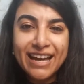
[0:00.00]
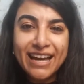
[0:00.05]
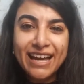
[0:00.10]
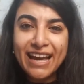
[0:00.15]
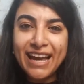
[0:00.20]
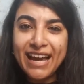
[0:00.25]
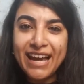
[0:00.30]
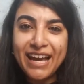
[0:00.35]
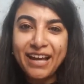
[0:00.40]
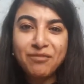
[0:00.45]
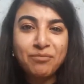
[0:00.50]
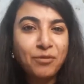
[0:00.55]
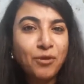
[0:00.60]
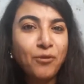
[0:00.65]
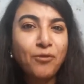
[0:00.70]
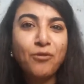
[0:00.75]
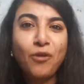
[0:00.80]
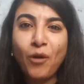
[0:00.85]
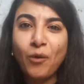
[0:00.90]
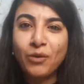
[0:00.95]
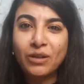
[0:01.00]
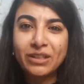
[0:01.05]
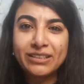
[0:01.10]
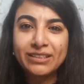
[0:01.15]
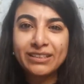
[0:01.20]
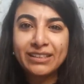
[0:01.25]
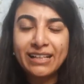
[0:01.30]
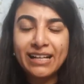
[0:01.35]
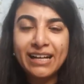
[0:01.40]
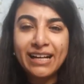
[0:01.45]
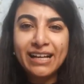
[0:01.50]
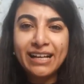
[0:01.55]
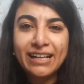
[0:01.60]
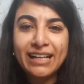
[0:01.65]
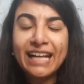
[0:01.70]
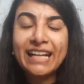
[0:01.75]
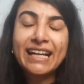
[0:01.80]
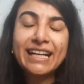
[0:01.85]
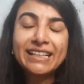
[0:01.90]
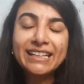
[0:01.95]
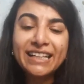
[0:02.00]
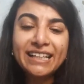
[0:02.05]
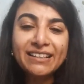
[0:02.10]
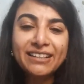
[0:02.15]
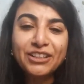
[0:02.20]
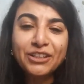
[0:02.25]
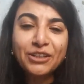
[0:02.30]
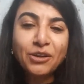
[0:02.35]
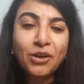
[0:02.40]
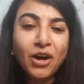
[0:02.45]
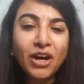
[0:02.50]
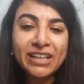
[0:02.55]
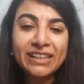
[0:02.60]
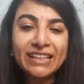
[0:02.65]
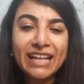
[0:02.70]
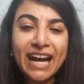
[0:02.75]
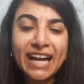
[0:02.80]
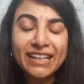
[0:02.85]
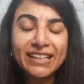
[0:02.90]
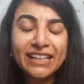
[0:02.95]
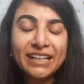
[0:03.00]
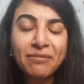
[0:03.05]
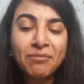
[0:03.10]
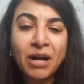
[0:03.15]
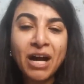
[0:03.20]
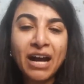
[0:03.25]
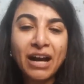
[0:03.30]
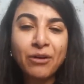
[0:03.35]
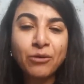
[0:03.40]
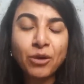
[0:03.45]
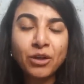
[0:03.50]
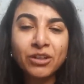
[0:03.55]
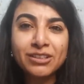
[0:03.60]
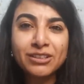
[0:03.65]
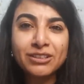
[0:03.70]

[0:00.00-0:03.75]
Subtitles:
and move forward? Like I think, on that, Nima, I want to